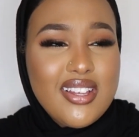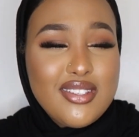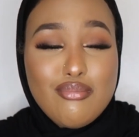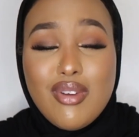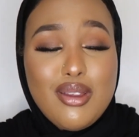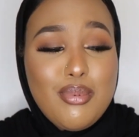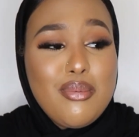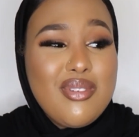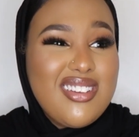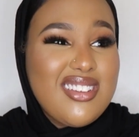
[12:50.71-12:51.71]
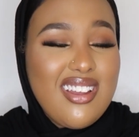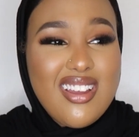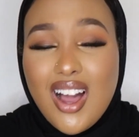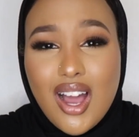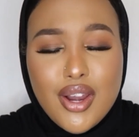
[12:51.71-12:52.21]
as many people as I
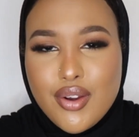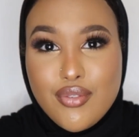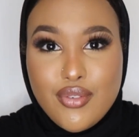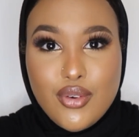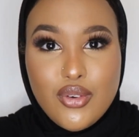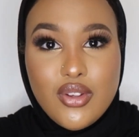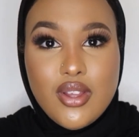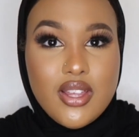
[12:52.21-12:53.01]
can through